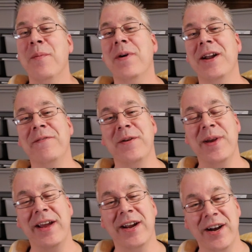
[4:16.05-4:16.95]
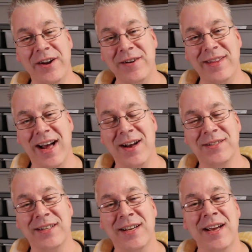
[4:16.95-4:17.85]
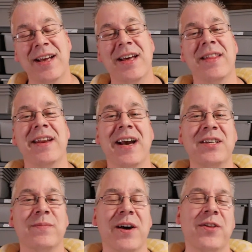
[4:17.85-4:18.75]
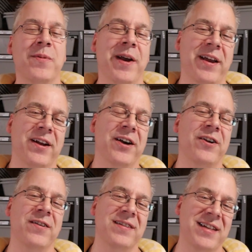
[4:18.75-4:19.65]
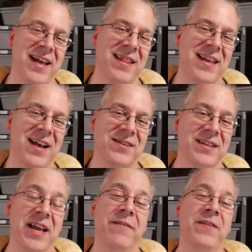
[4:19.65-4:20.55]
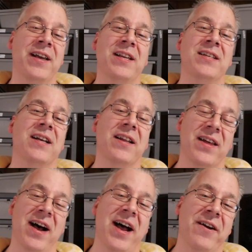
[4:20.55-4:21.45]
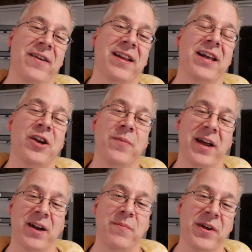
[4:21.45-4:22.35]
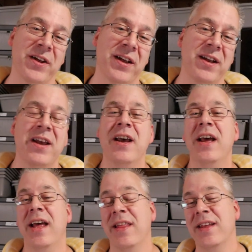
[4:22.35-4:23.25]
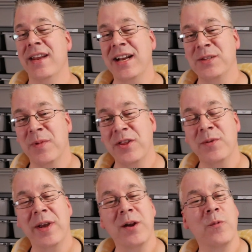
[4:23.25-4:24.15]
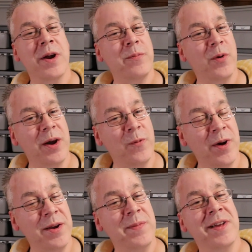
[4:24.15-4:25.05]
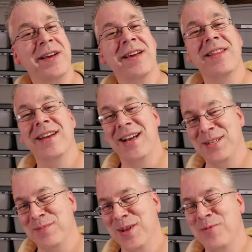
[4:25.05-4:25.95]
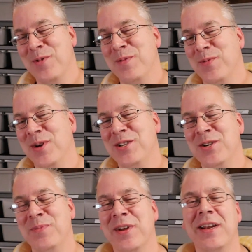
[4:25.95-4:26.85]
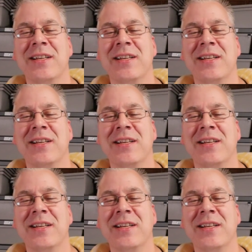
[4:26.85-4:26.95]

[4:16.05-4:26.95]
But if you're making $100,000, the next month you're making $110,000. And if you get to the higher end, like you're making $1 million, and the next month you're making $1.1 million, the next month $1.2 million.